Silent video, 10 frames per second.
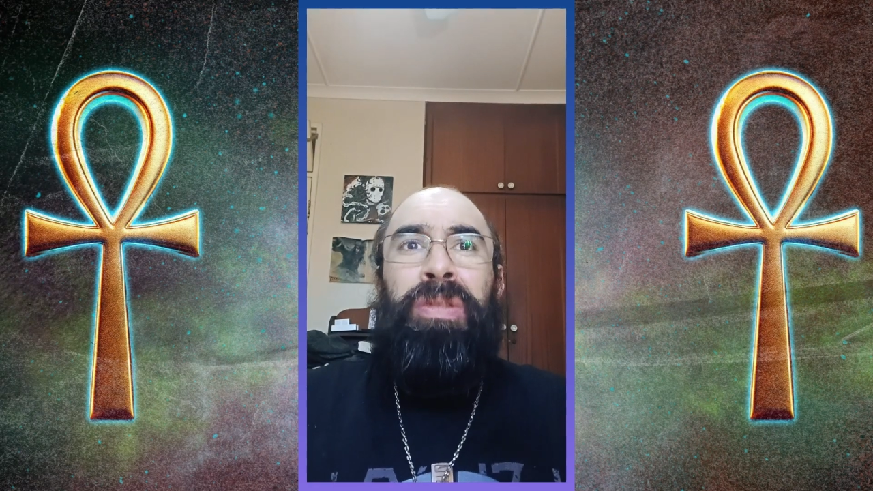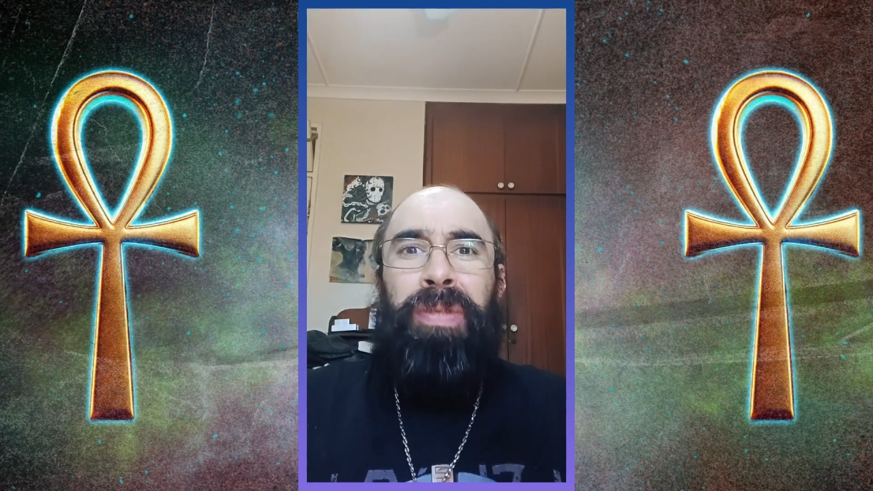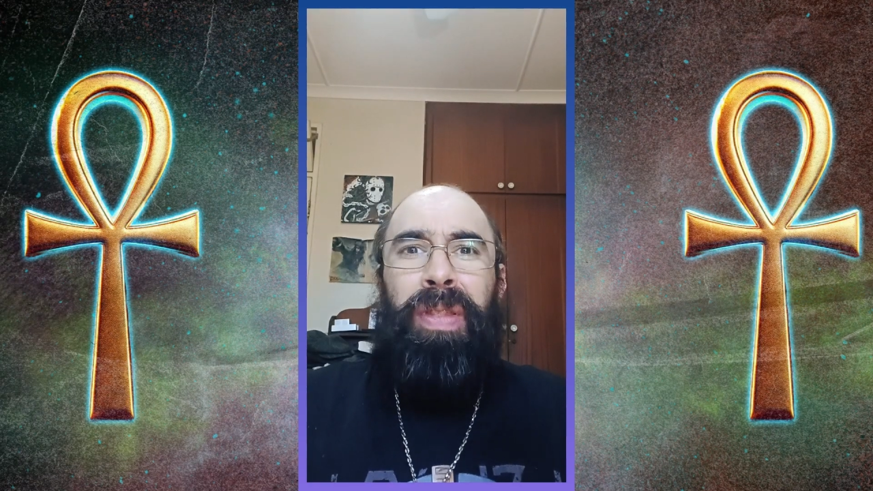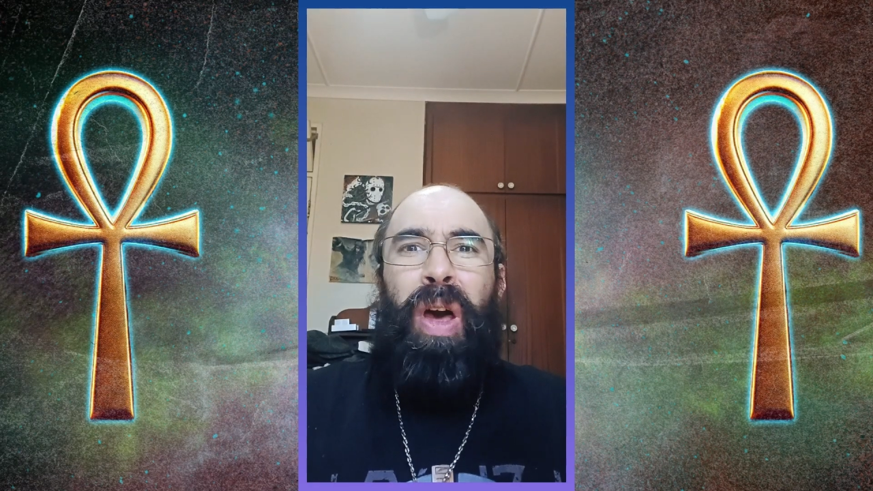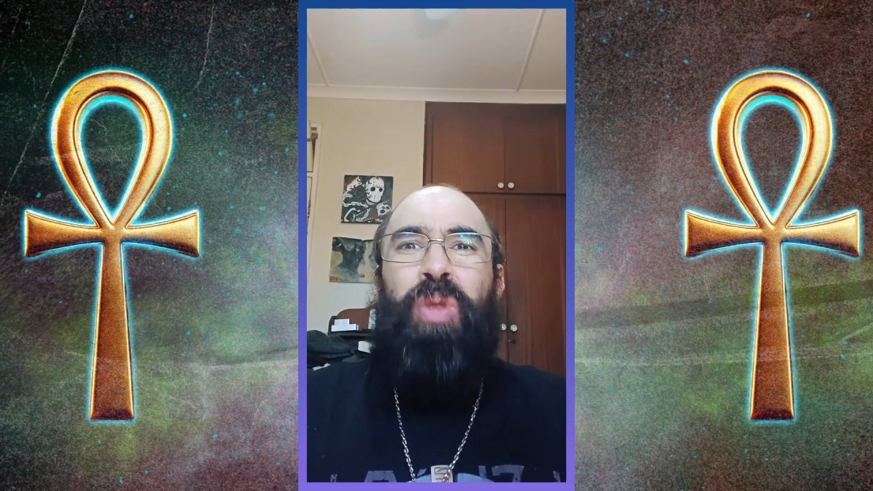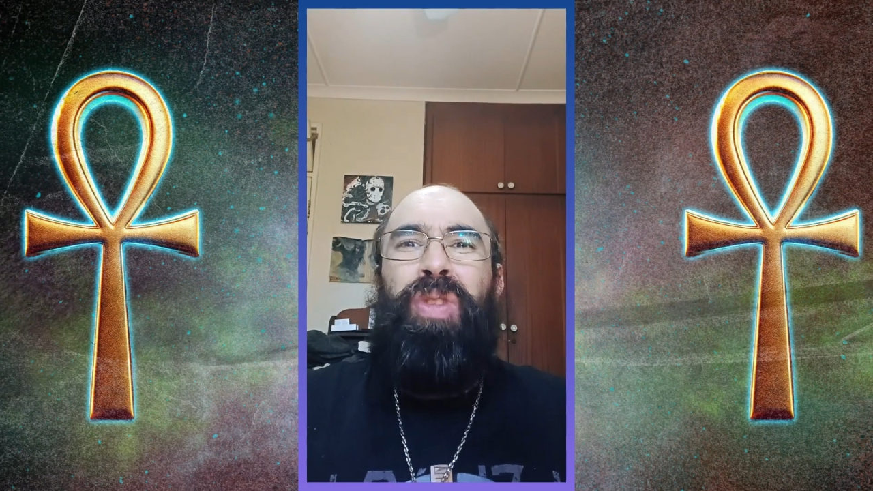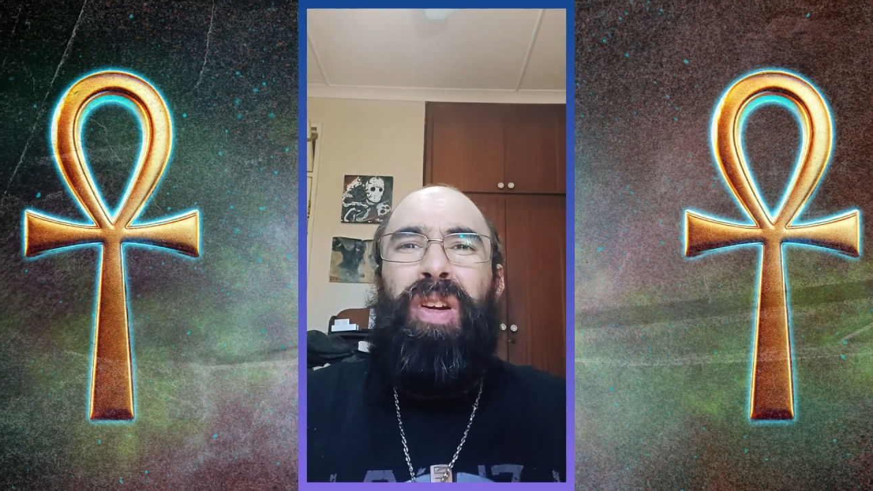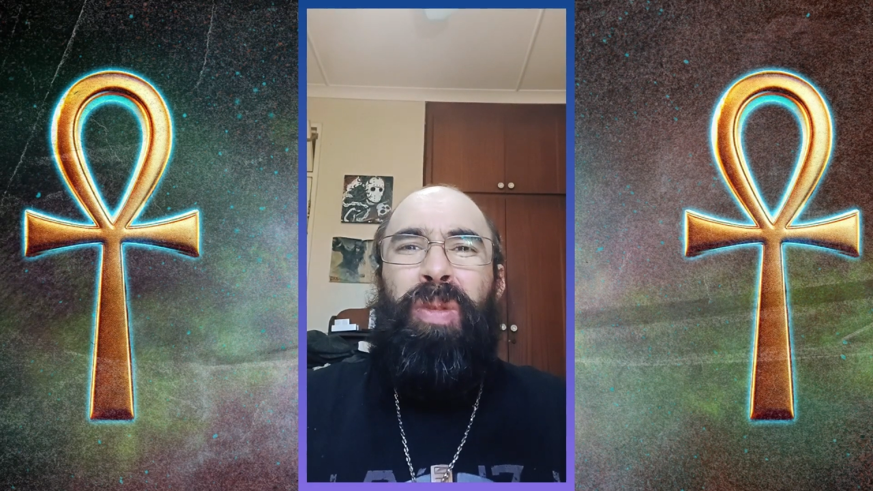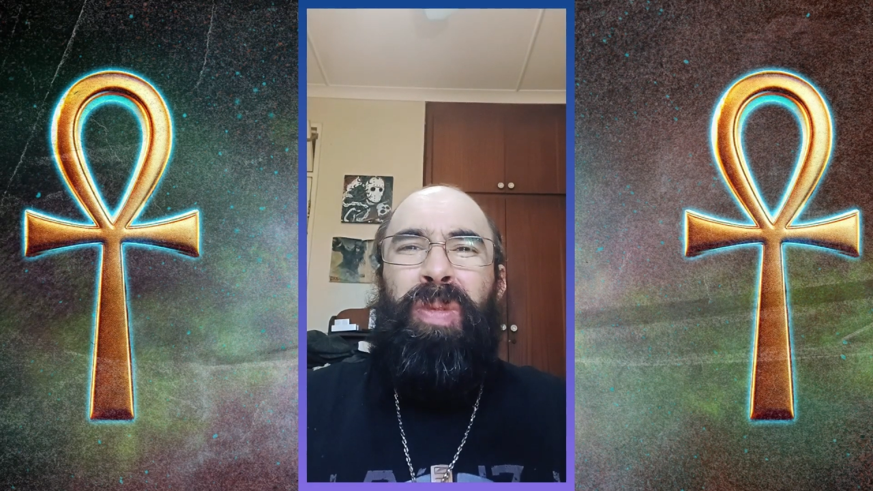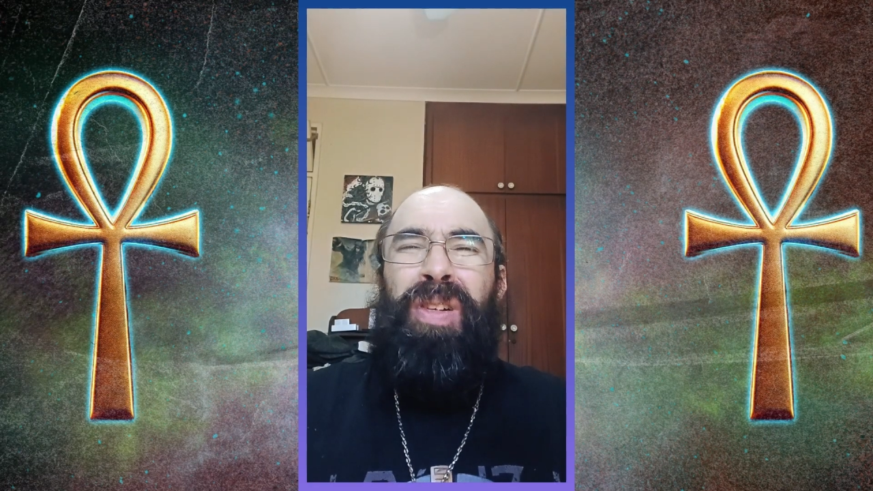without
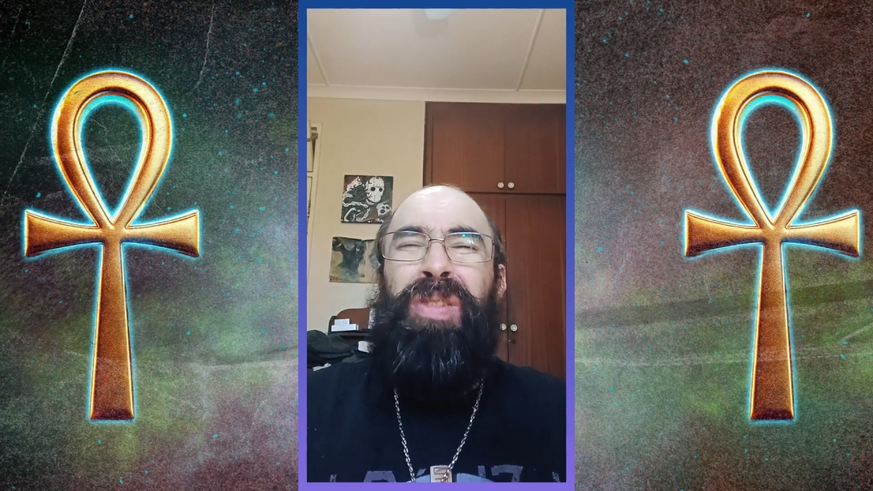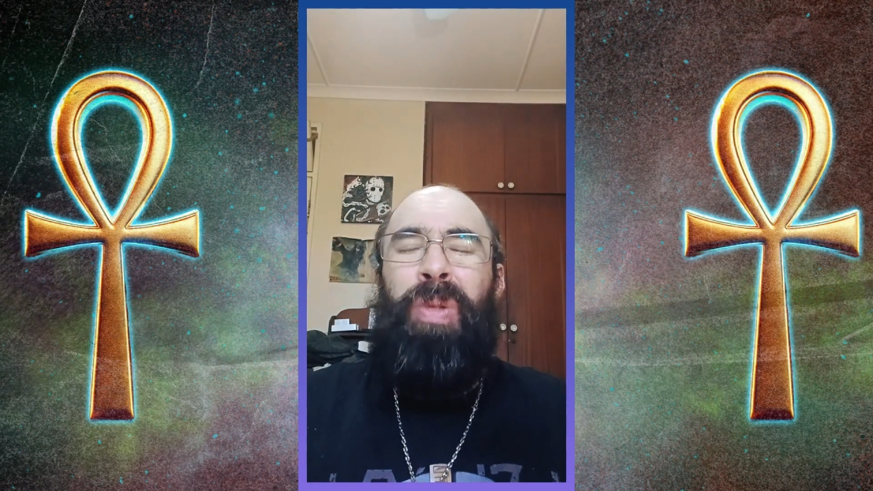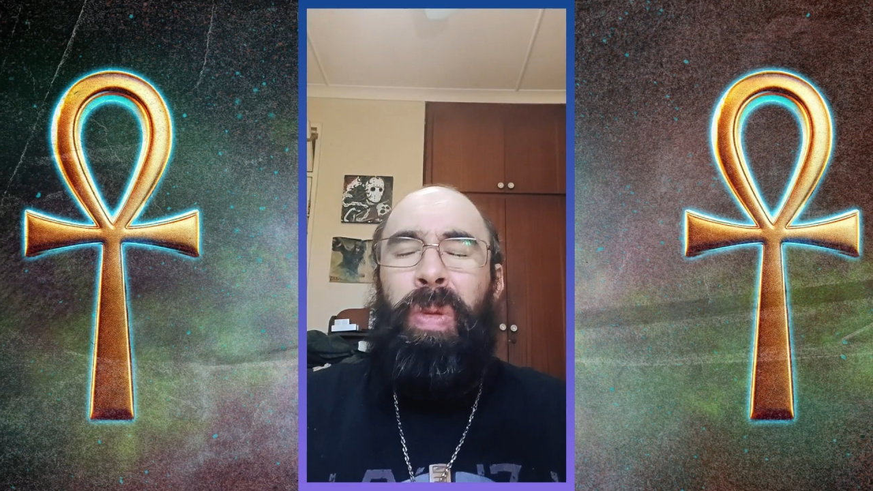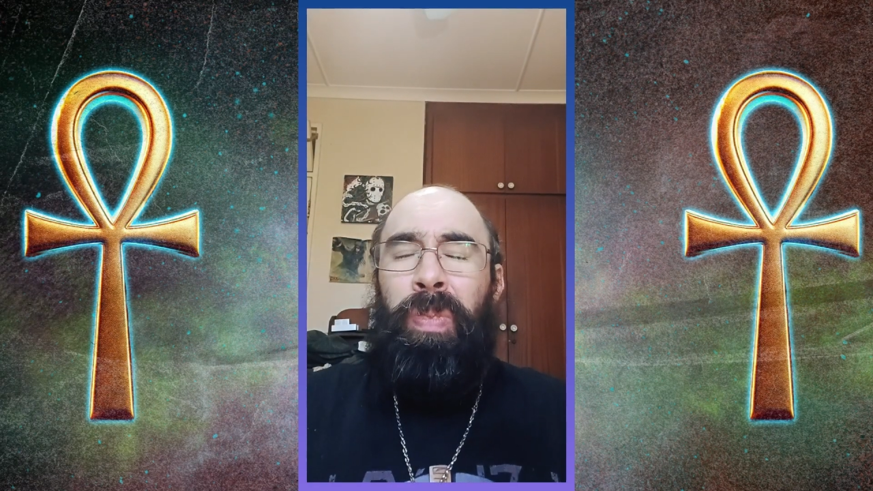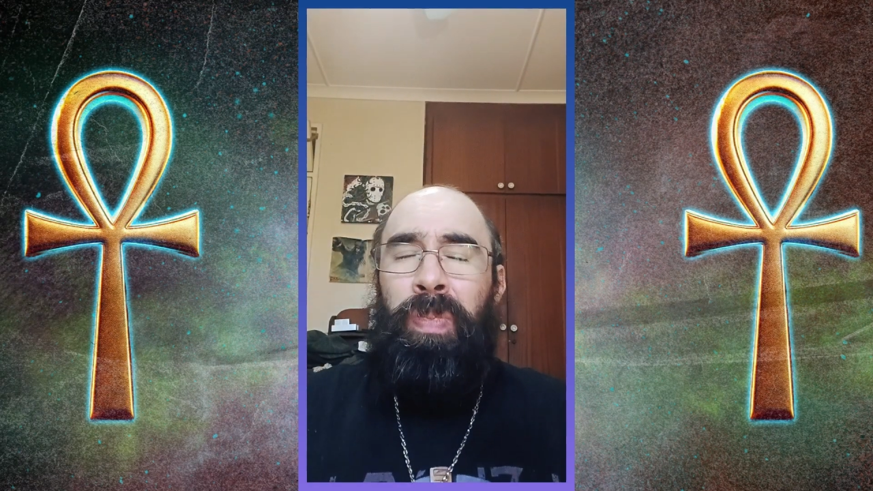their approval,